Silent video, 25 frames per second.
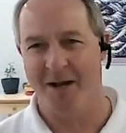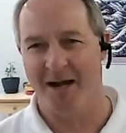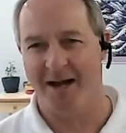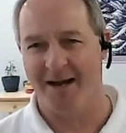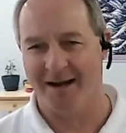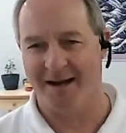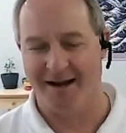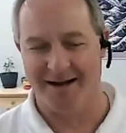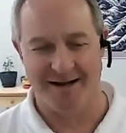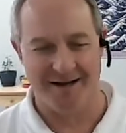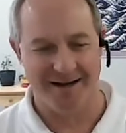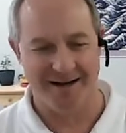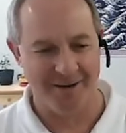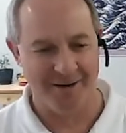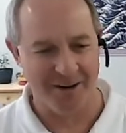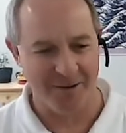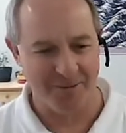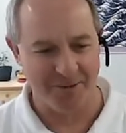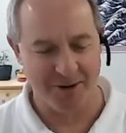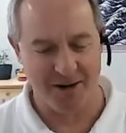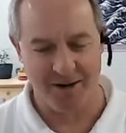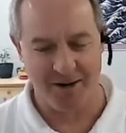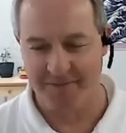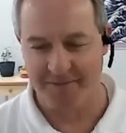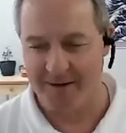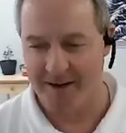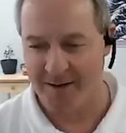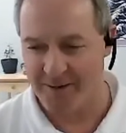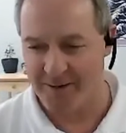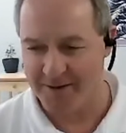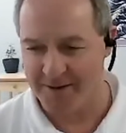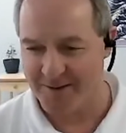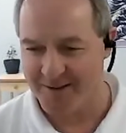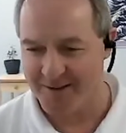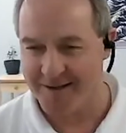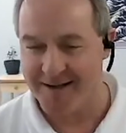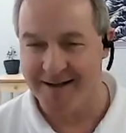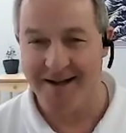back on an aircraft
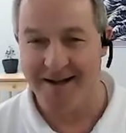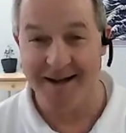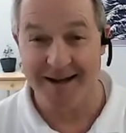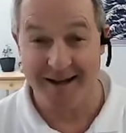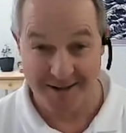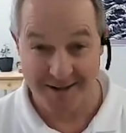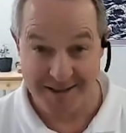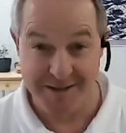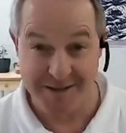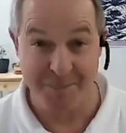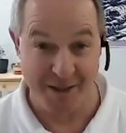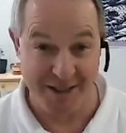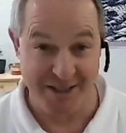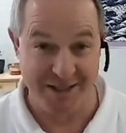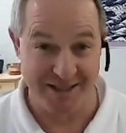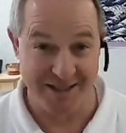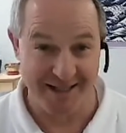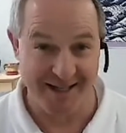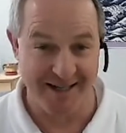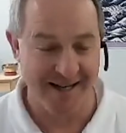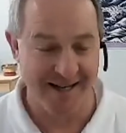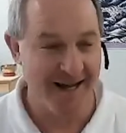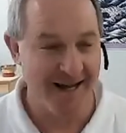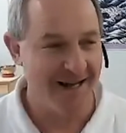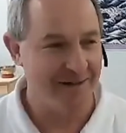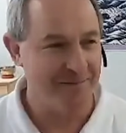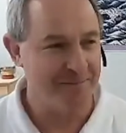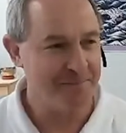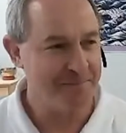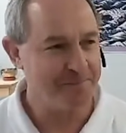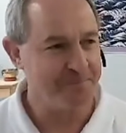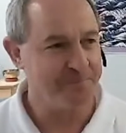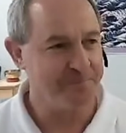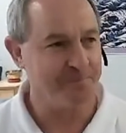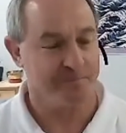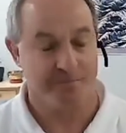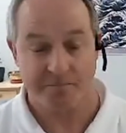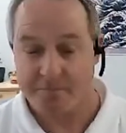carrier, especially at night.
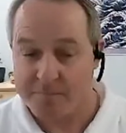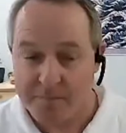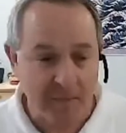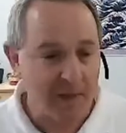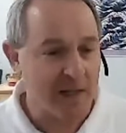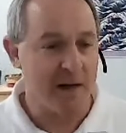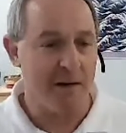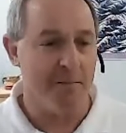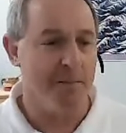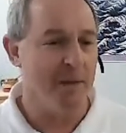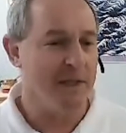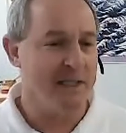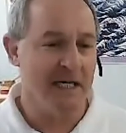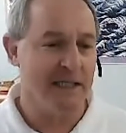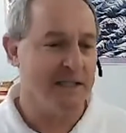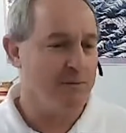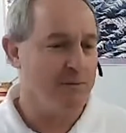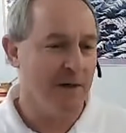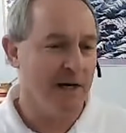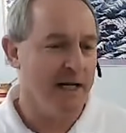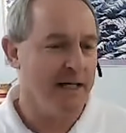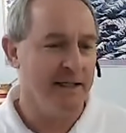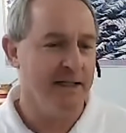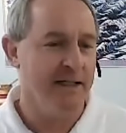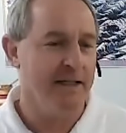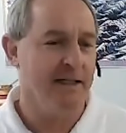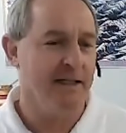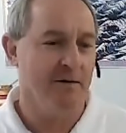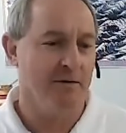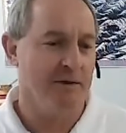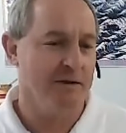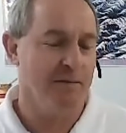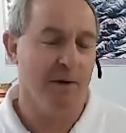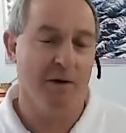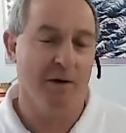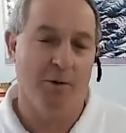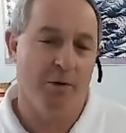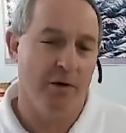But that's what I did. That
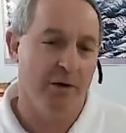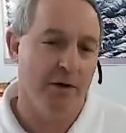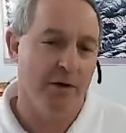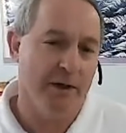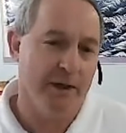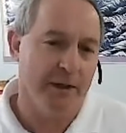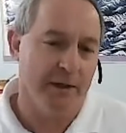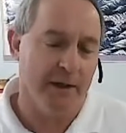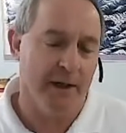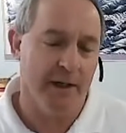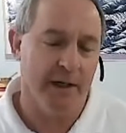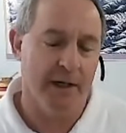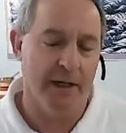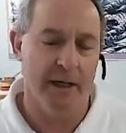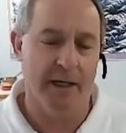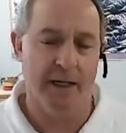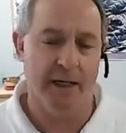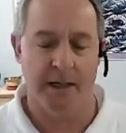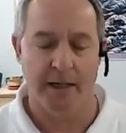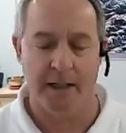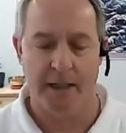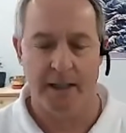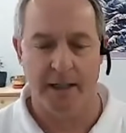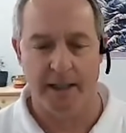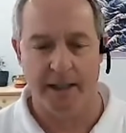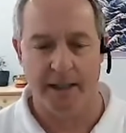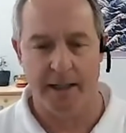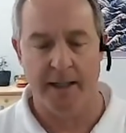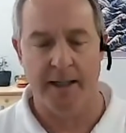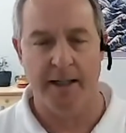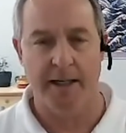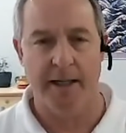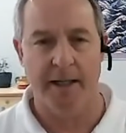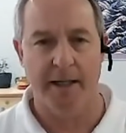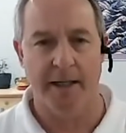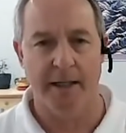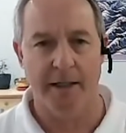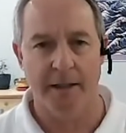was my work, uh,
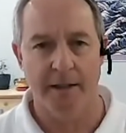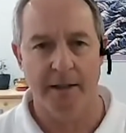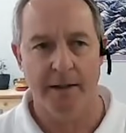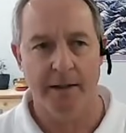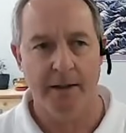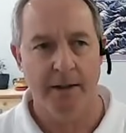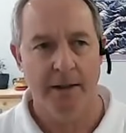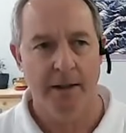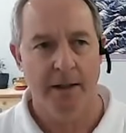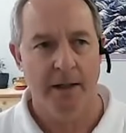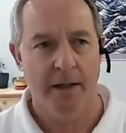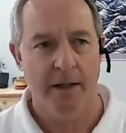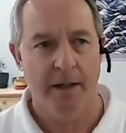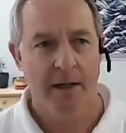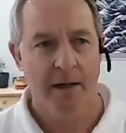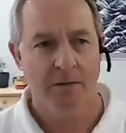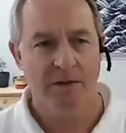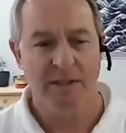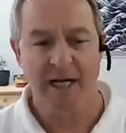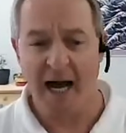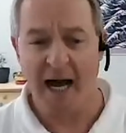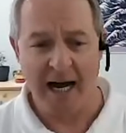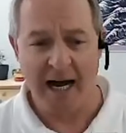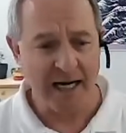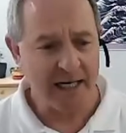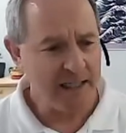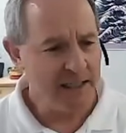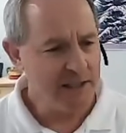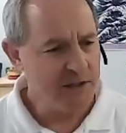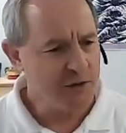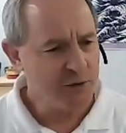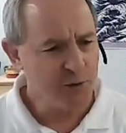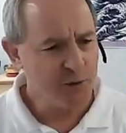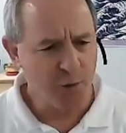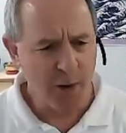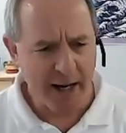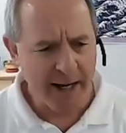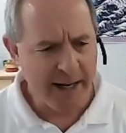and was highly
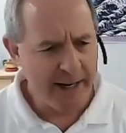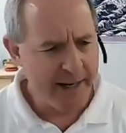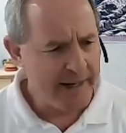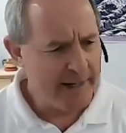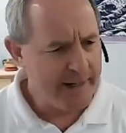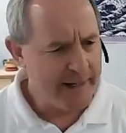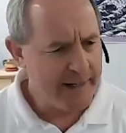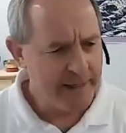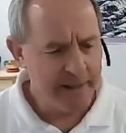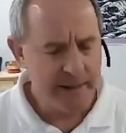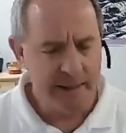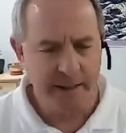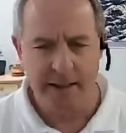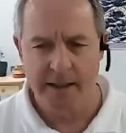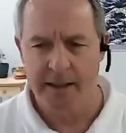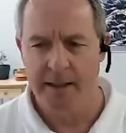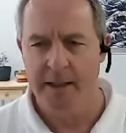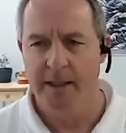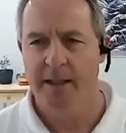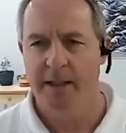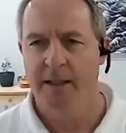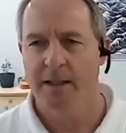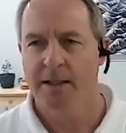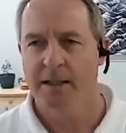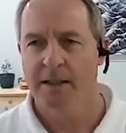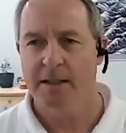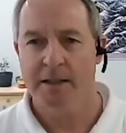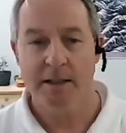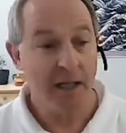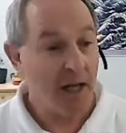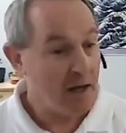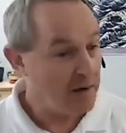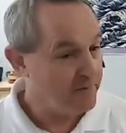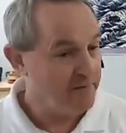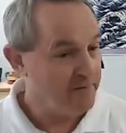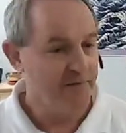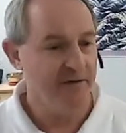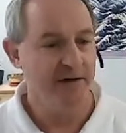trained,
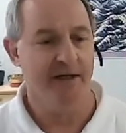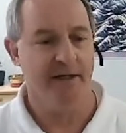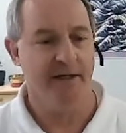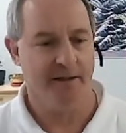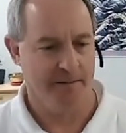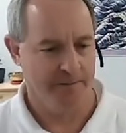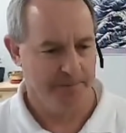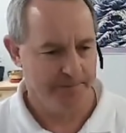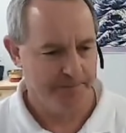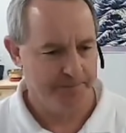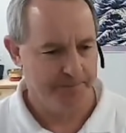loved it.